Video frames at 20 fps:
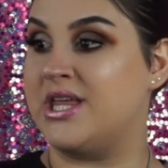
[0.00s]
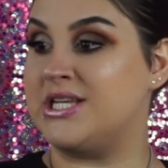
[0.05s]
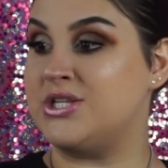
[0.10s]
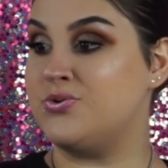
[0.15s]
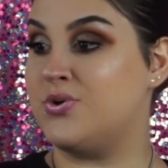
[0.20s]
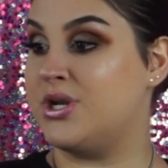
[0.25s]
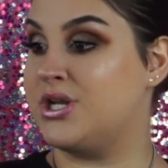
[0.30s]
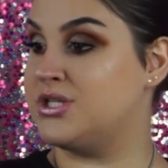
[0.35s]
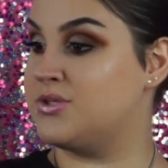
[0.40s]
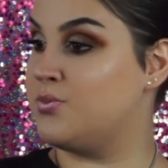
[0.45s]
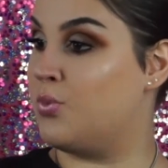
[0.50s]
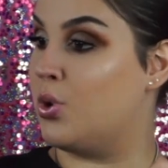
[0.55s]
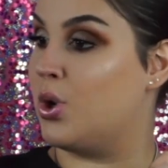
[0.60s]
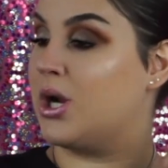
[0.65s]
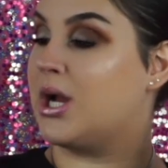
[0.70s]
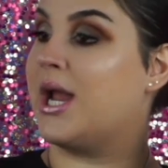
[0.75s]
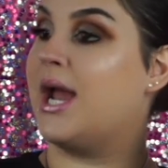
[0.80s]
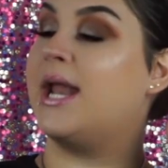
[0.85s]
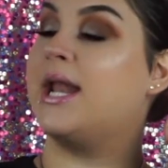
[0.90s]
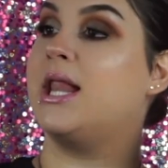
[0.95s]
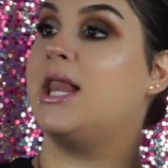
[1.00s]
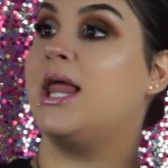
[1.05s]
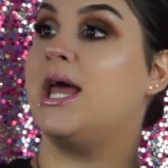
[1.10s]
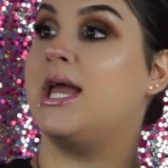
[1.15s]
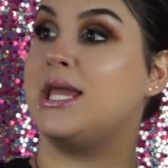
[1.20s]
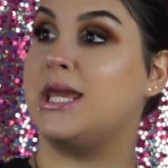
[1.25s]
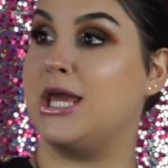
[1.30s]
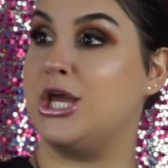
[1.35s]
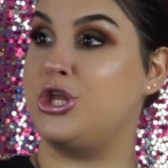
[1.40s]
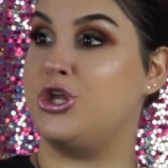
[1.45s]
This one is more kind of
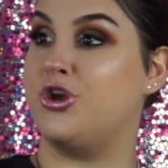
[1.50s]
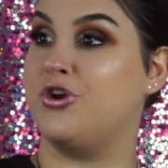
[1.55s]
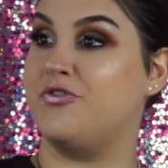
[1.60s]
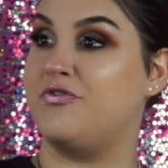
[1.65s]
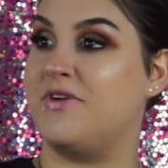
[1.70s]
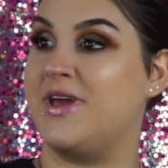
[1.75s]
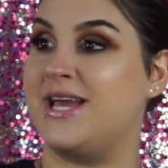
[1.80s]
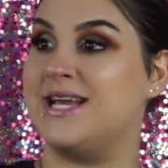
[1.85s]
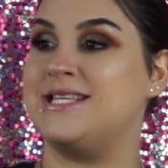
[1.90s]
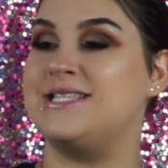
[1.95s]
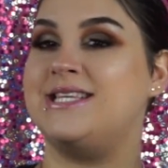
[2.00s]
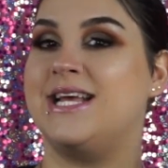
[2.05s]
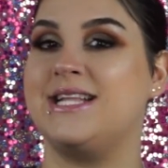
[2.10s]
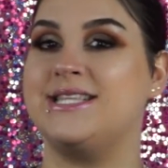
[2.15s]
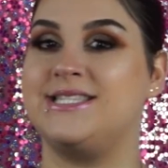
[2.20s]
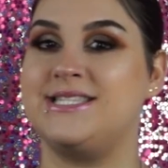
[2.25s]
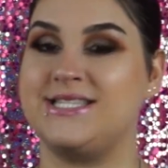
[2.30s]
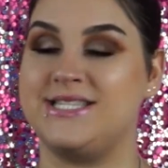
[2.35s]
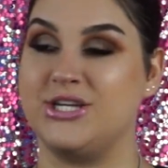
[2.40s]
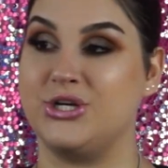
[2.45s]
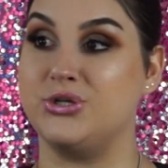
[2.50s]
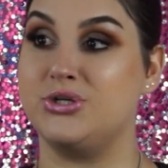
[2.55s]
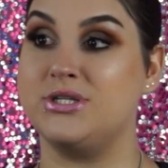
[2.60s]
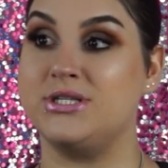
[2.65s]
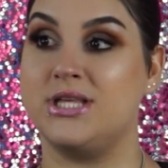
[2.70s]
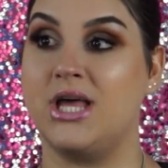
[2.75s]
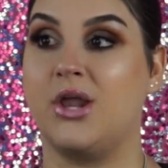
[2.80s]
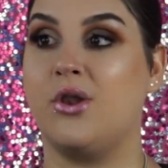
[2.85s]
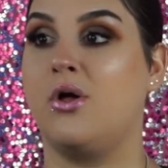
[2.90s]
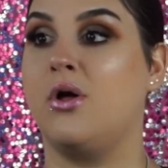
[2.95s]
like in your face, yet still
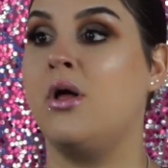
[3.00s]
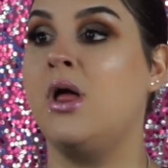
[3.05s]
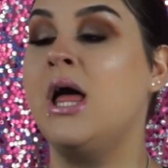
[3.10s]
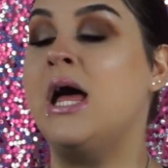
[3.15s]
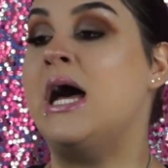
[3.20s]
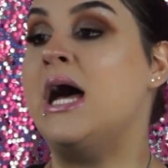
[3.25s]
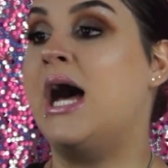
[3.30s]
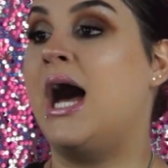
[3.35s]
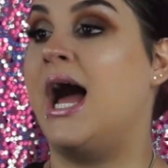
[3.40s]
subtle.